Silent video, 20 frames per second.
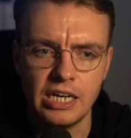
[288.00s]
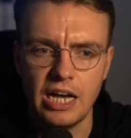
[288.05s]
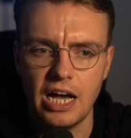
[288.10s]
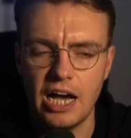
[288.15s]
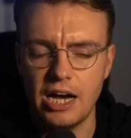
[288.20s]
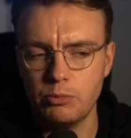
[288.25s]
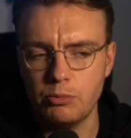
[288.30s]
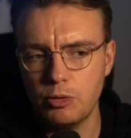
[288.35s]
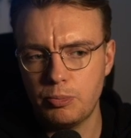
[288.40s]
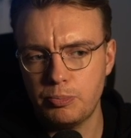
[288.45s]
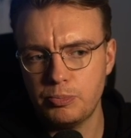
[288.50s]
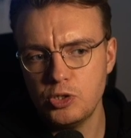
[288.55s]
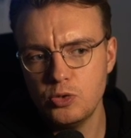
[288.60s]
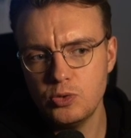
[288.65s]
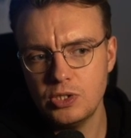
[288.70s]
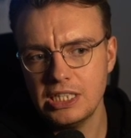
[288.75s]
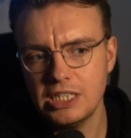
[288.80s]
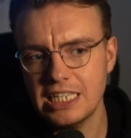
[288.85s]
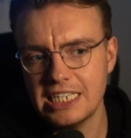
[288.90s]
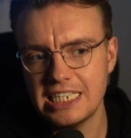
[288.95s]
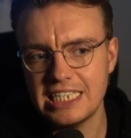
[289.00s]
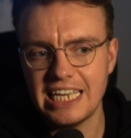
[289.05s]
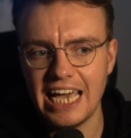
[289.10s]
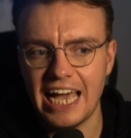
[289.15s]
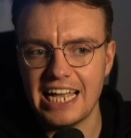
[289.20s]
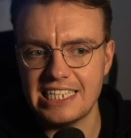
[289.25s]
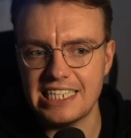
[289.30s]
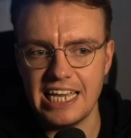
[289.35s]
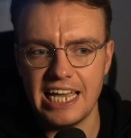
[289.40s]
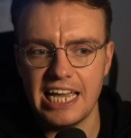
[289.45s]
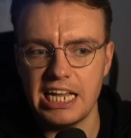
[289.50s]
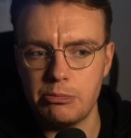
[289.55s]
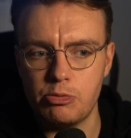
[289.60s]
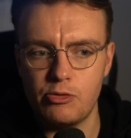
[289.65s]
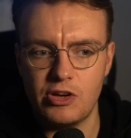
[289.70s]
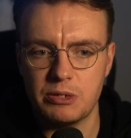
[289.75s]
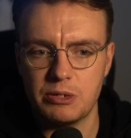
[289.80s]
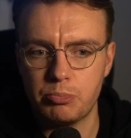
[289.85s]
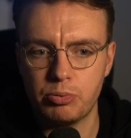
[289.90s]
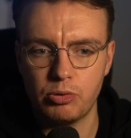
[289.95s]
And we're using this get
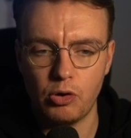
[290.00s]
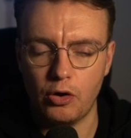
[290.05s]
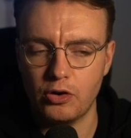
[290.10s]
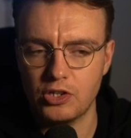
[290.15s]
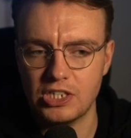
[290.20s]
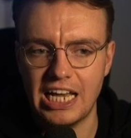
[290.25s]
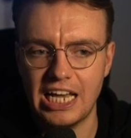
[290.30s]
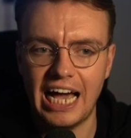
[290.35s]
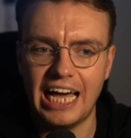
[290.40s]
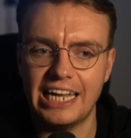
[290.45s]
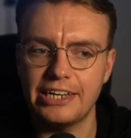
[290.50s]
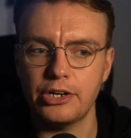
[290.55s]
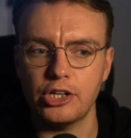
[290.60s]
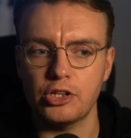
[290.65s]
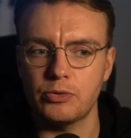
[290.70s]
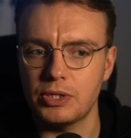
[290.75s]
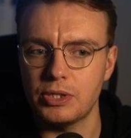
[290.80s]
AWS proxy handler.